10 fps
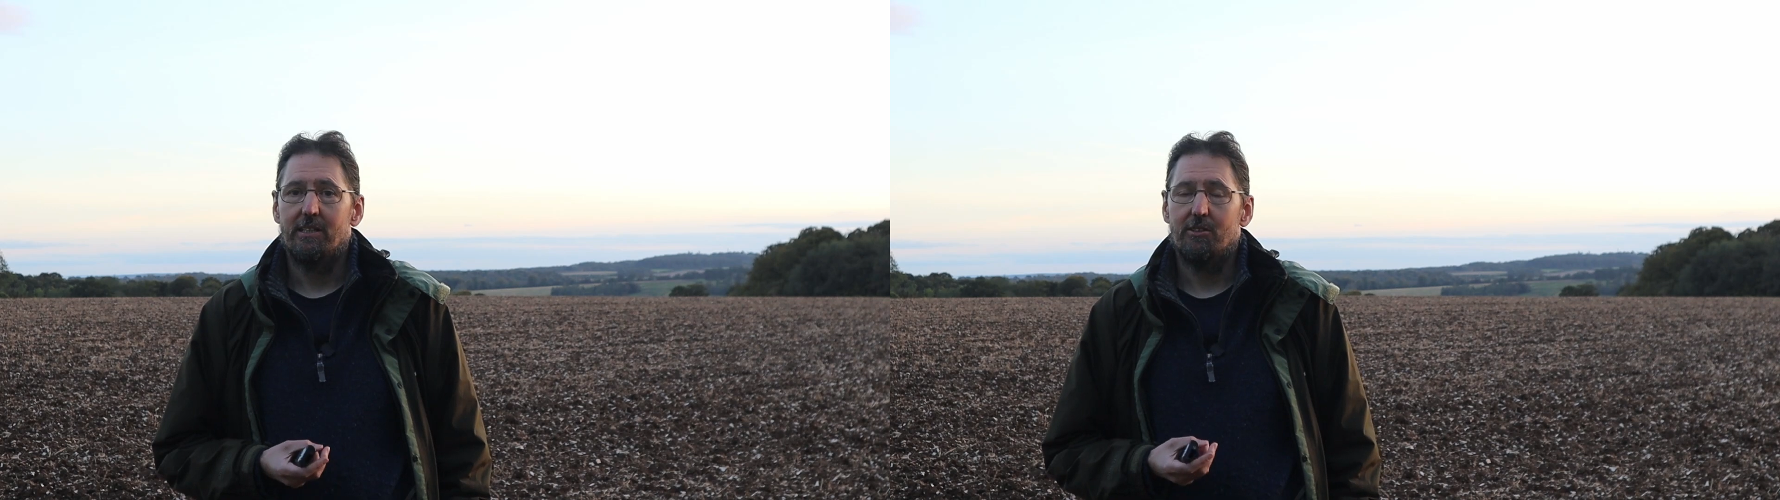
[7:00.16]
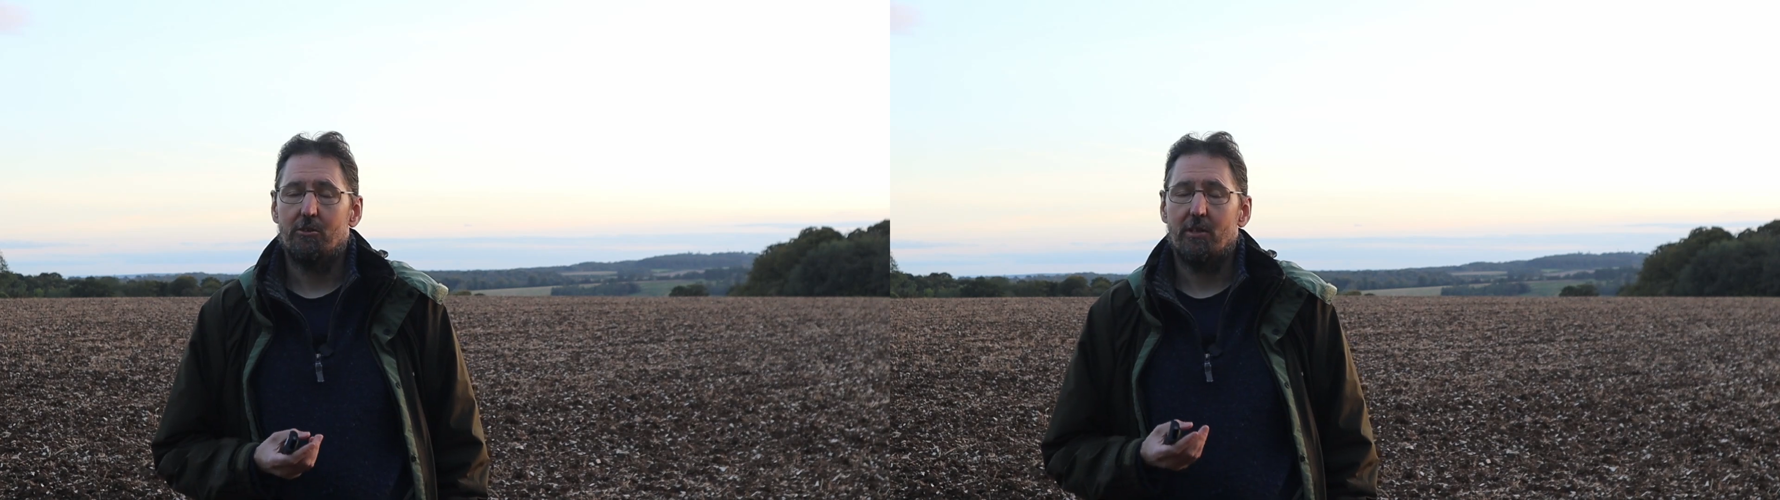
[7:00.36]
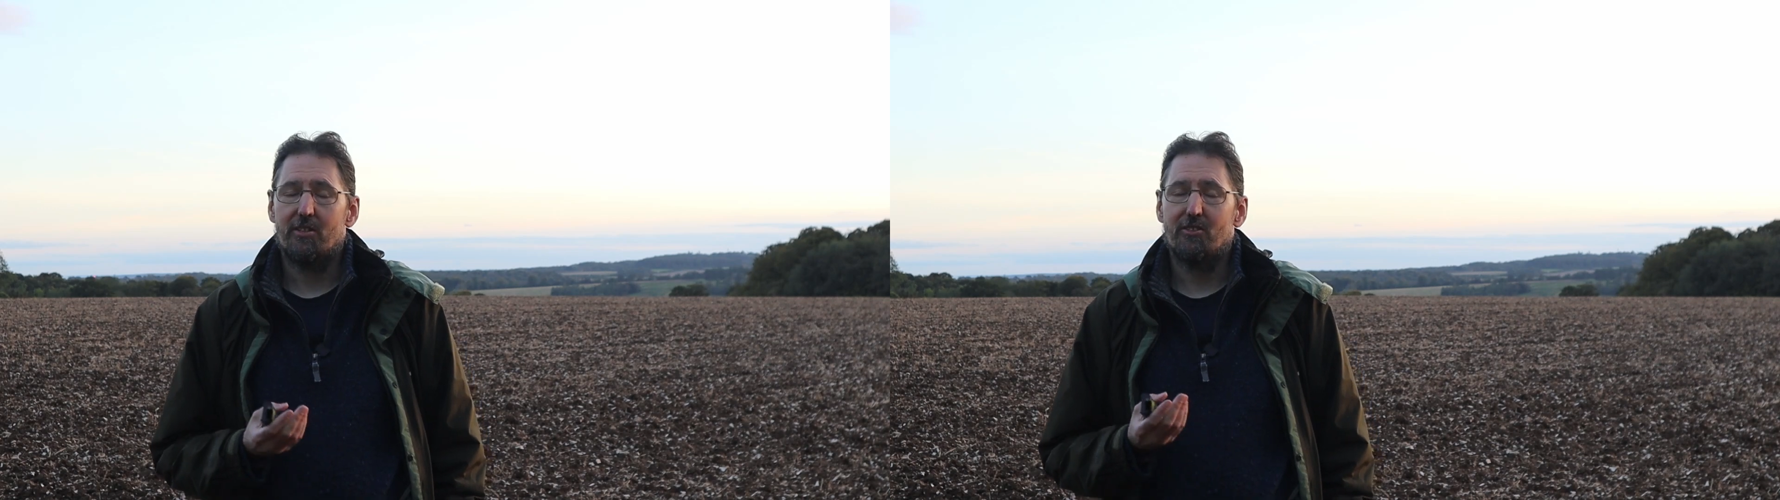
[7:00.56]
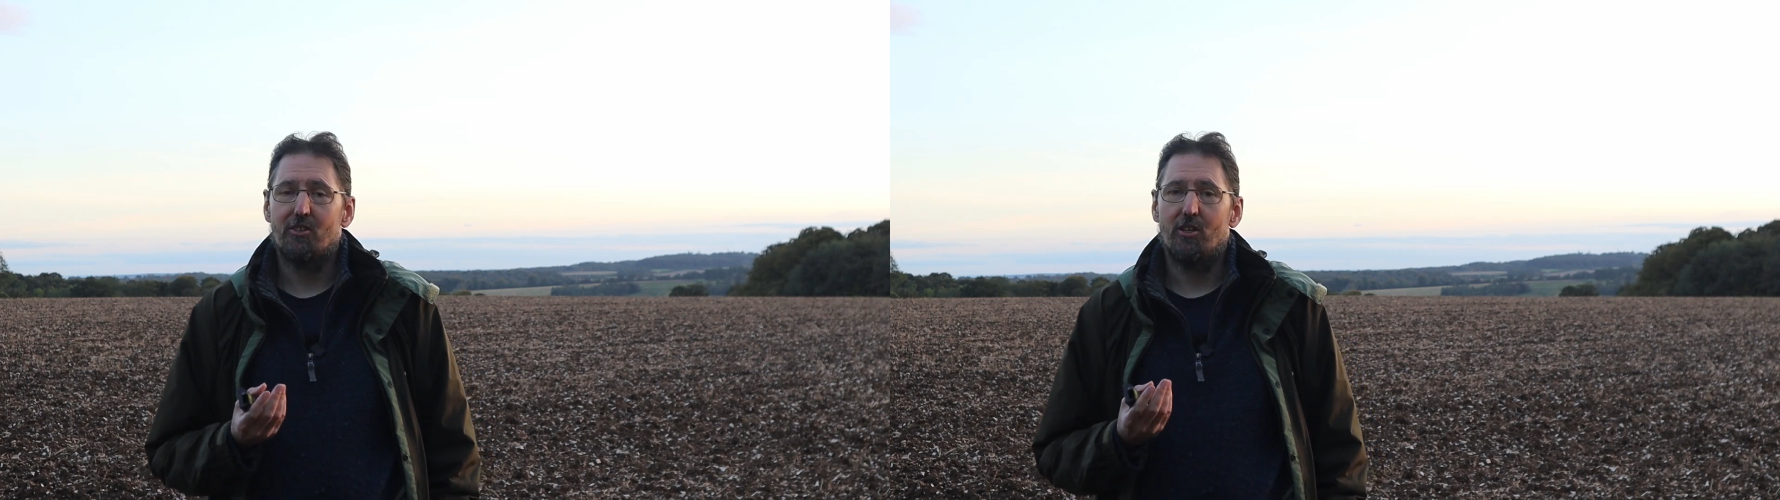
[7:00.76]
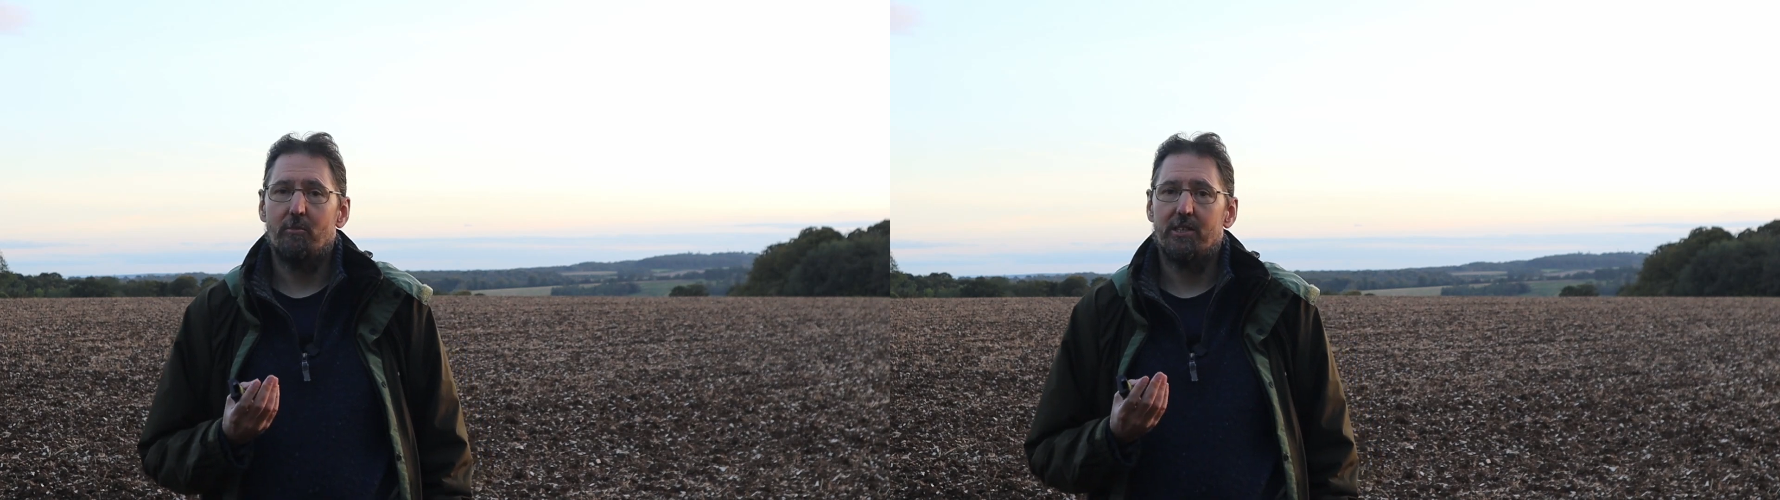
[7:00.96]
Your questions
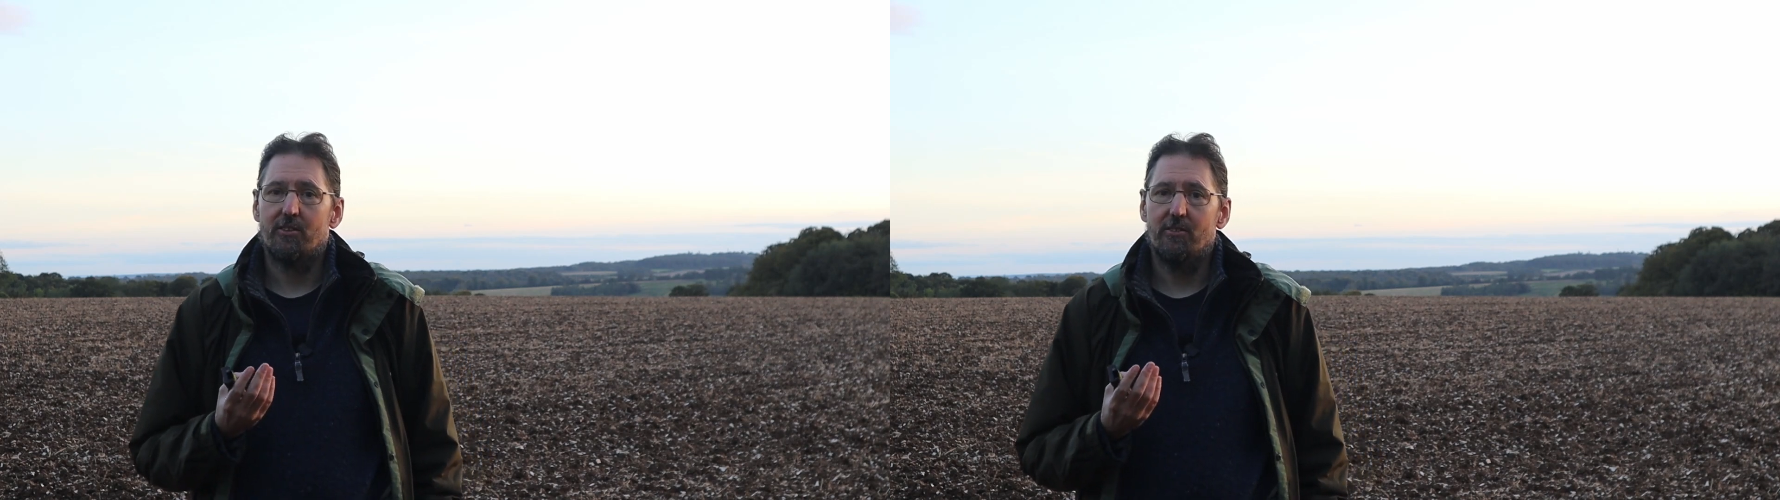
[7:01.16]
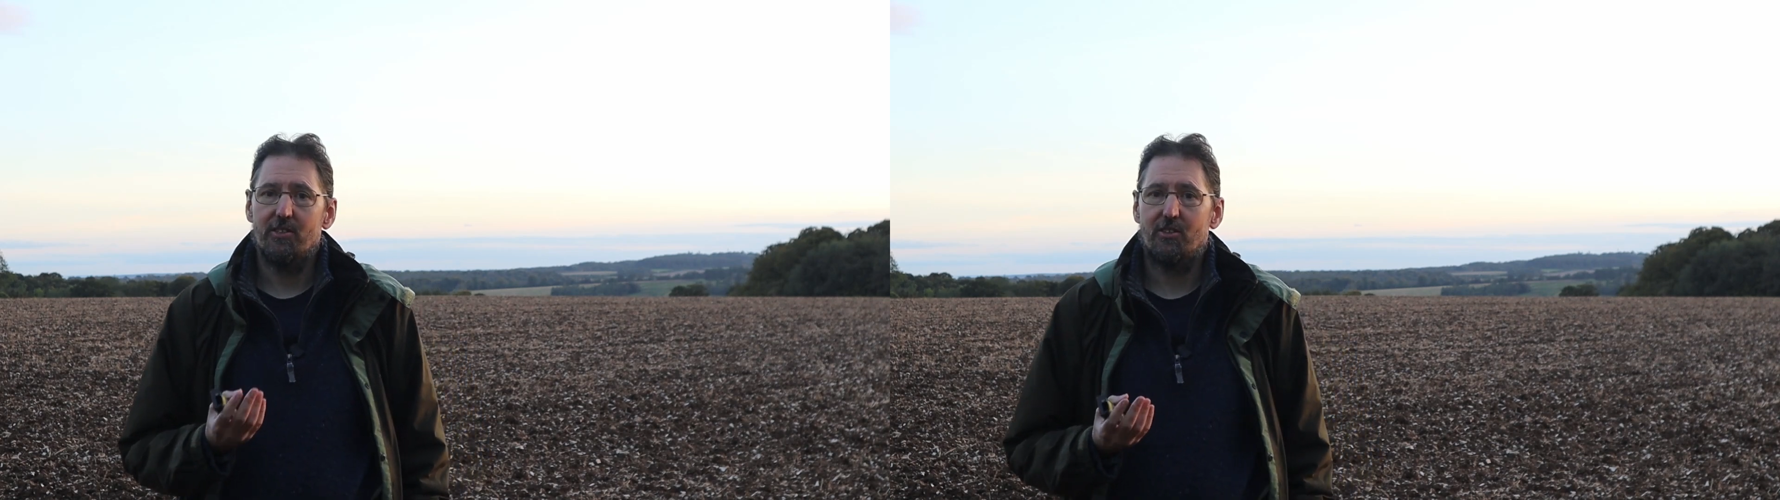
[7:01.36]
and comments on this